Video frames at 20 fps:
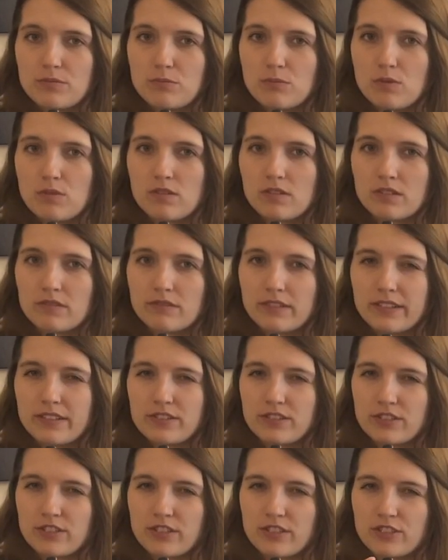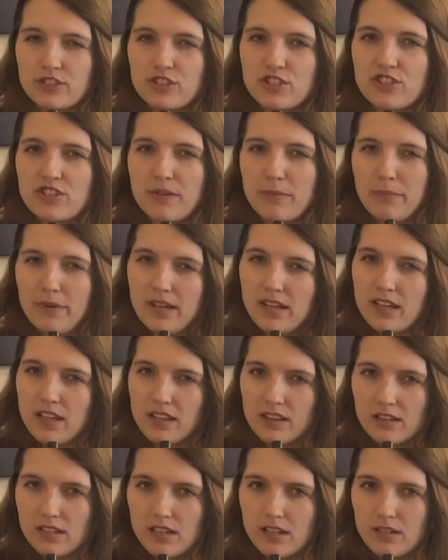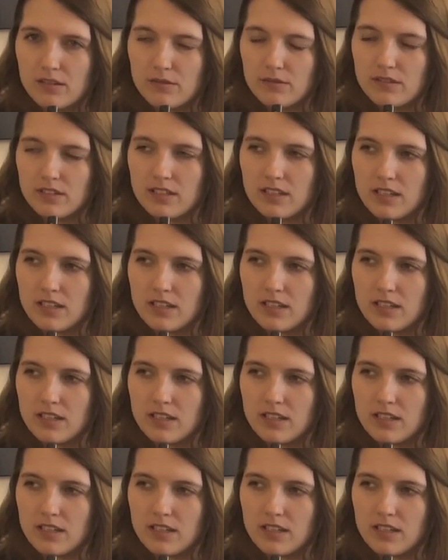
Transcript: more research on shipping, though,